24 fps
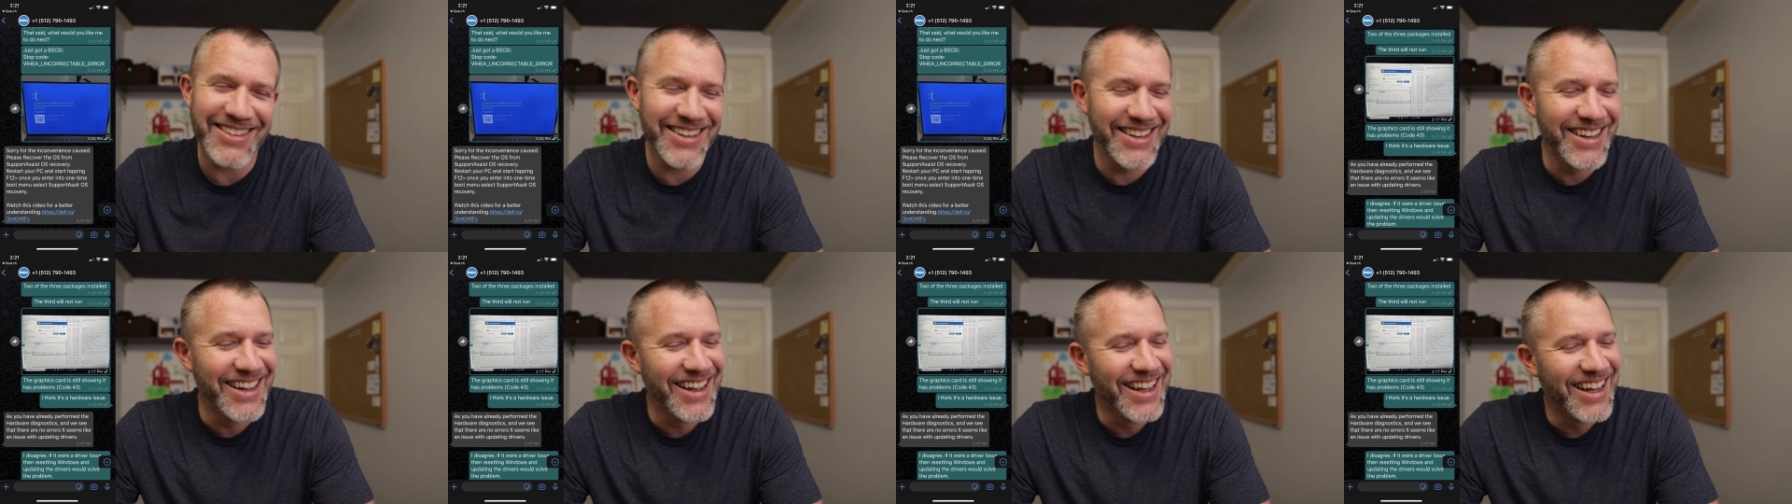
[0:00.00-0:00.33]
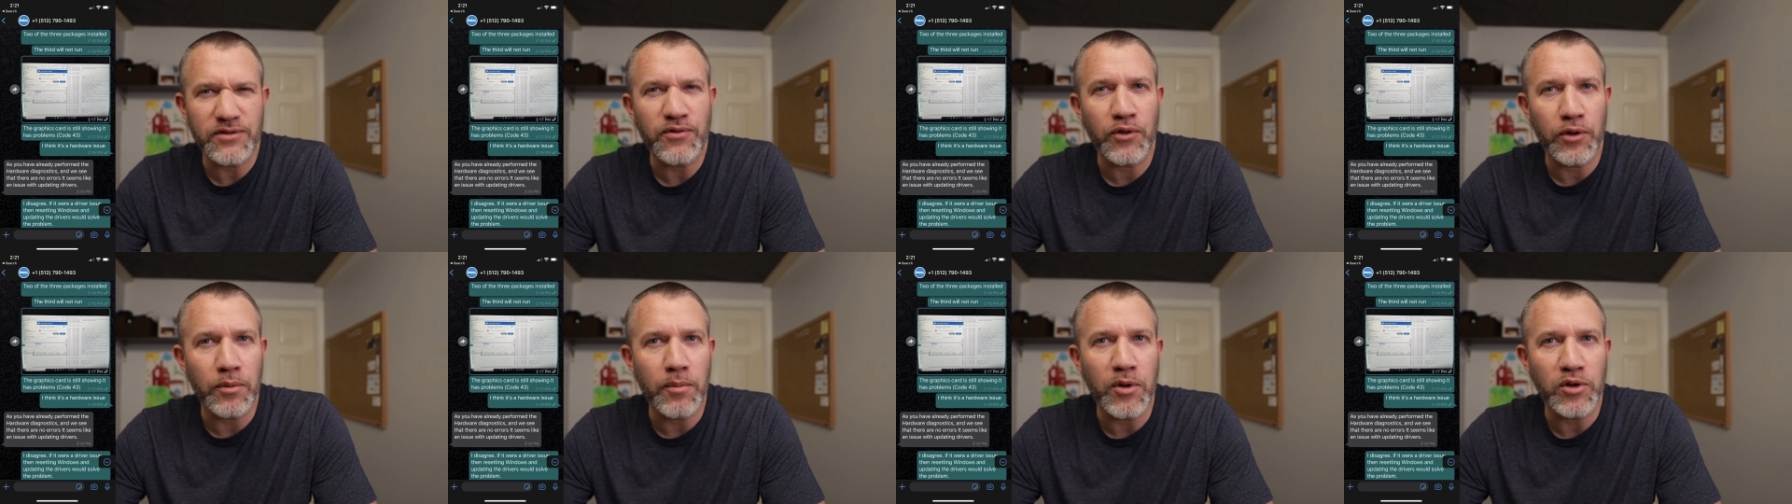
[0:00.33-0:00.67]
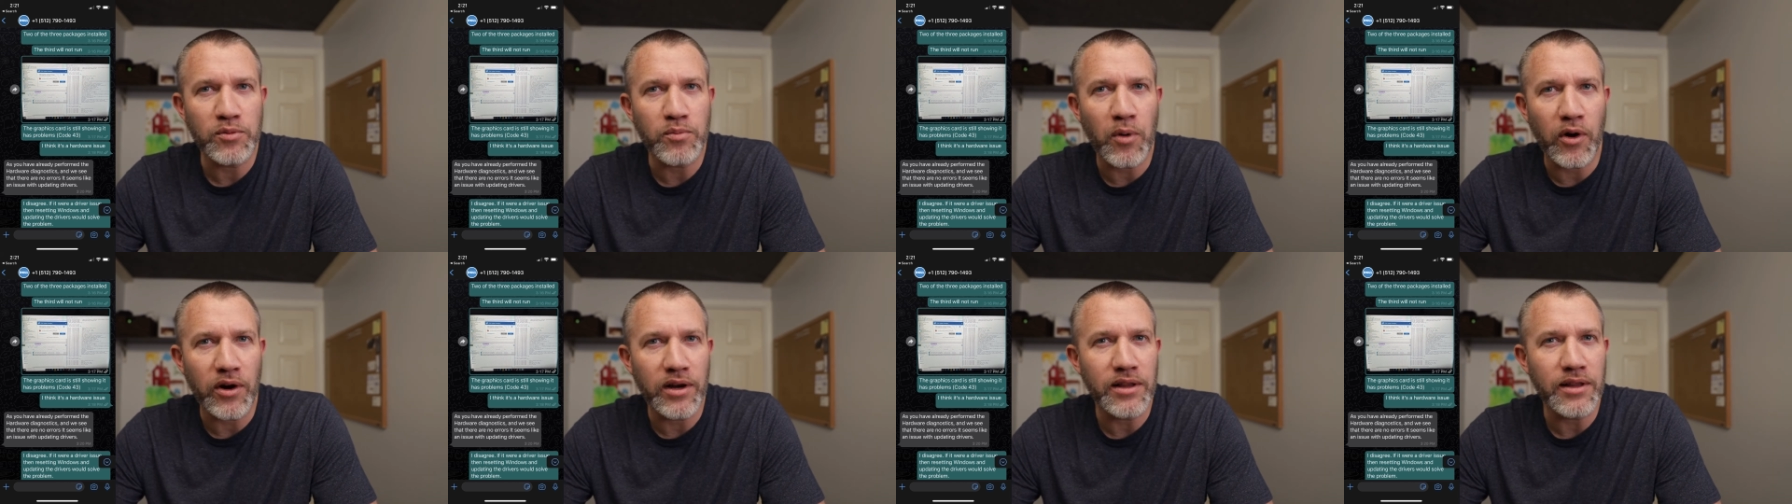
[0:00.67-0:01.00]
For the
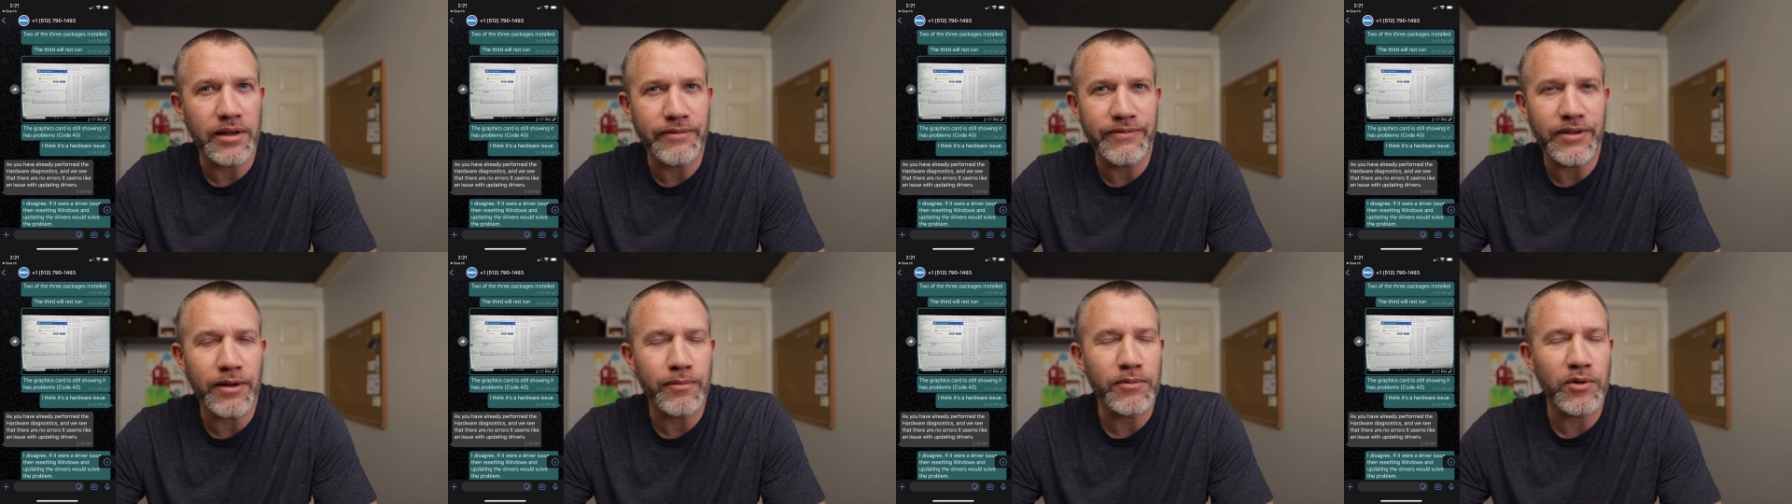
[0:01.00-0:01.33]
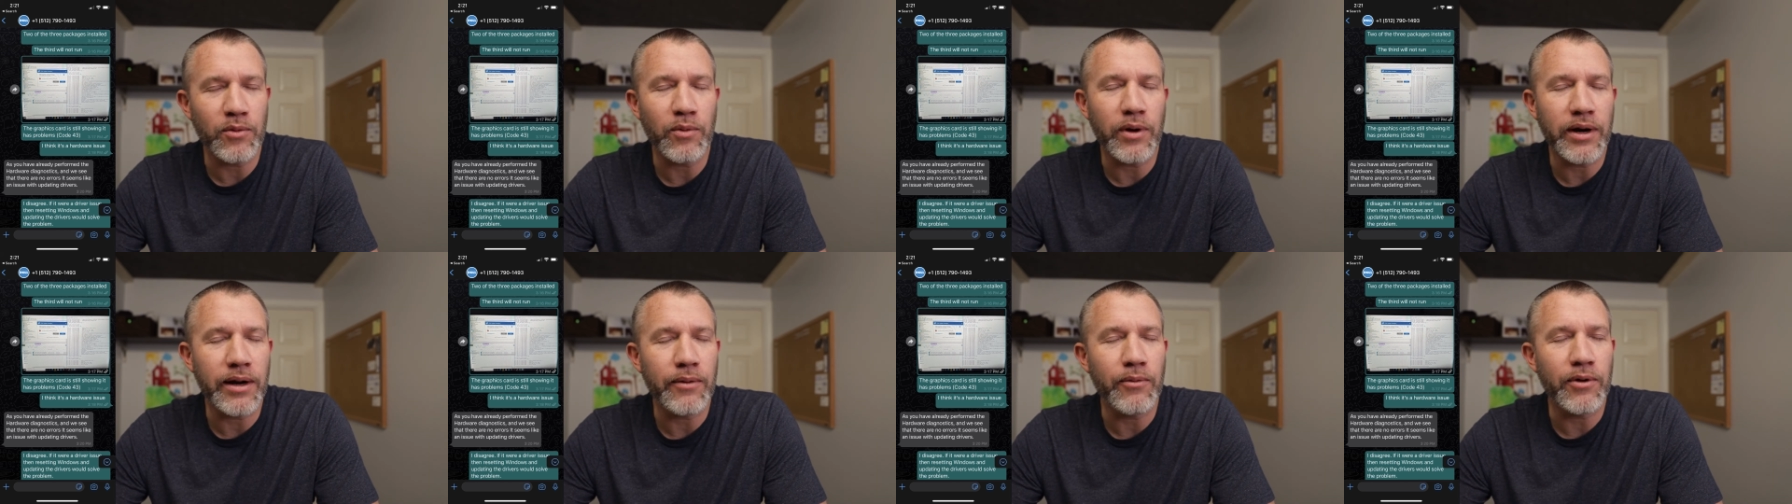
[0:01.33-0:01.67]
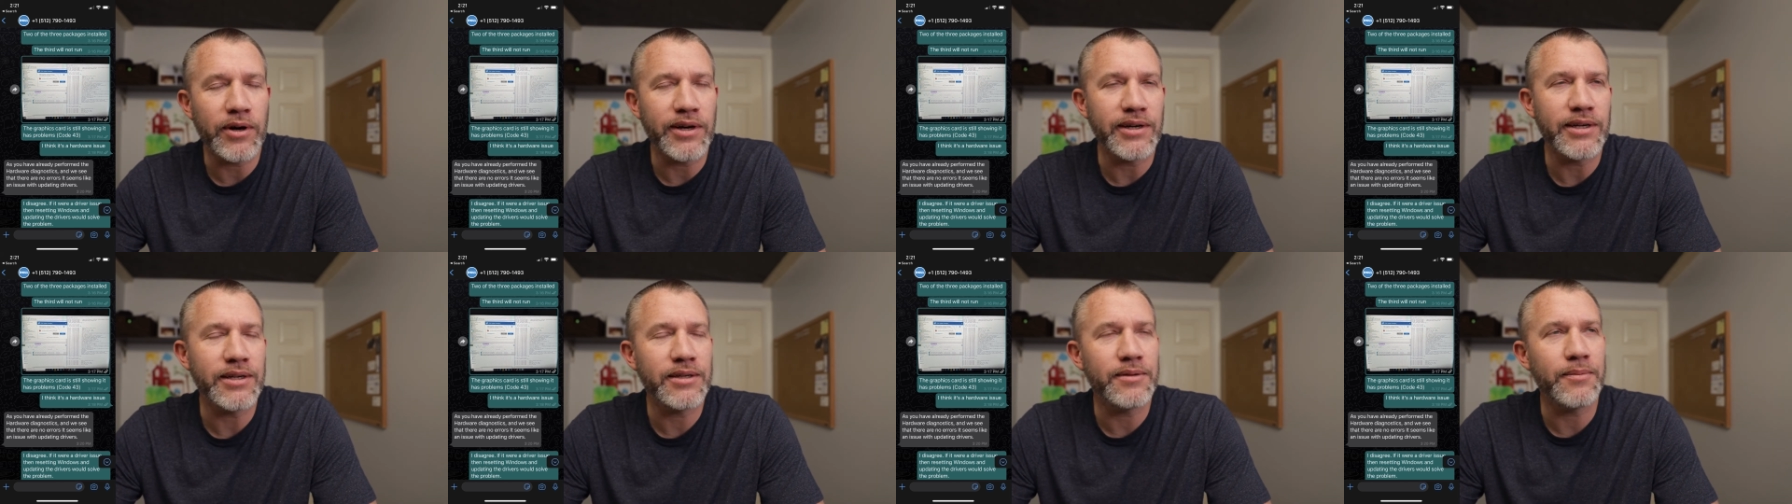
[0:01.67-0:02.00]
most part, it lived up to what I
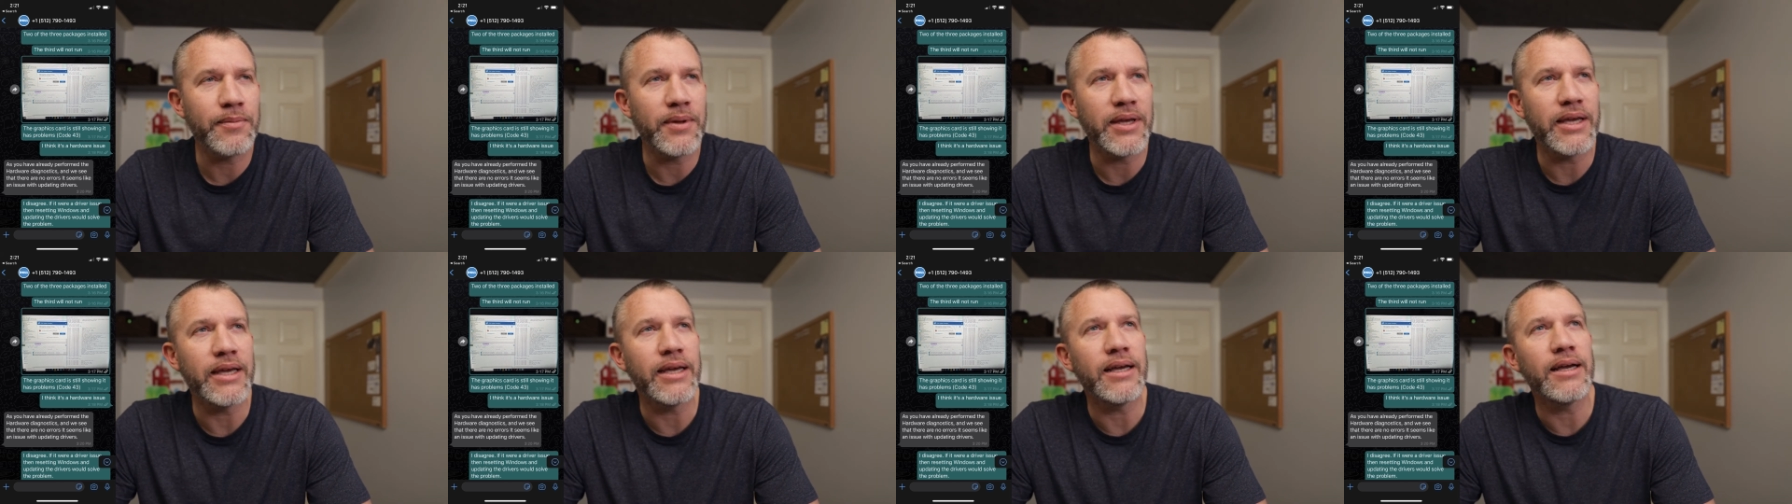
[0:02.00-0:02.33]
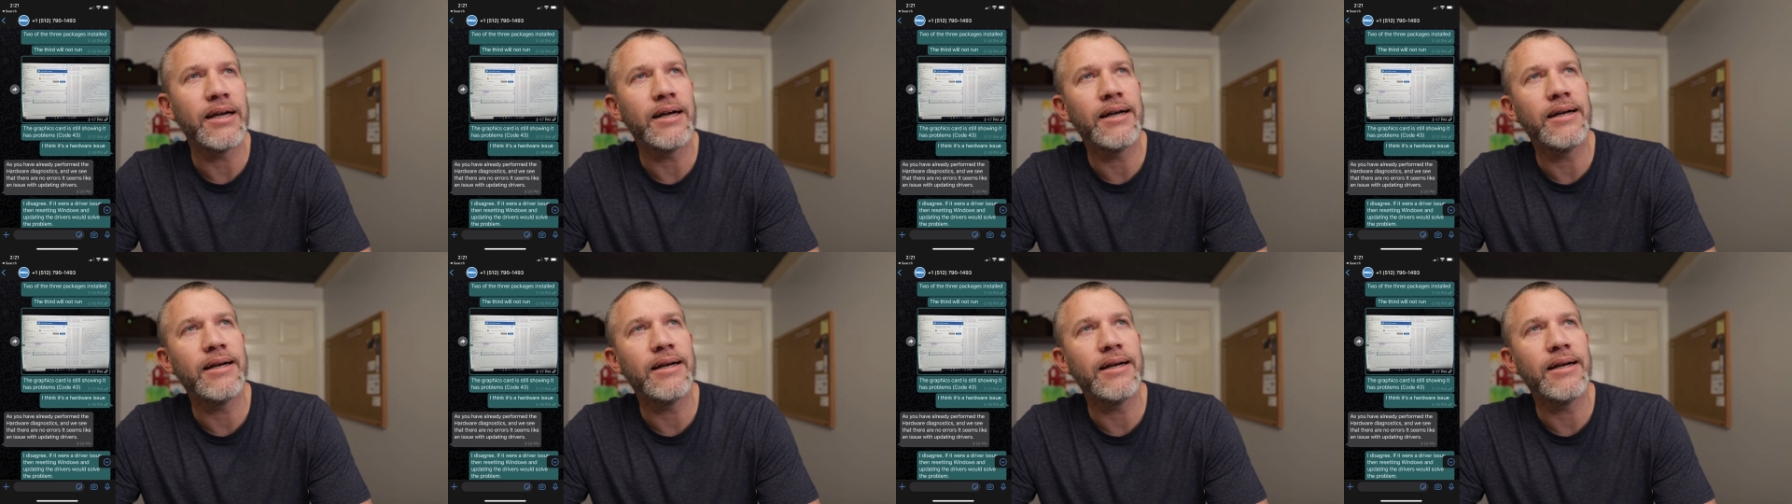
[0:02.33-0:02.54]
wanted it to be.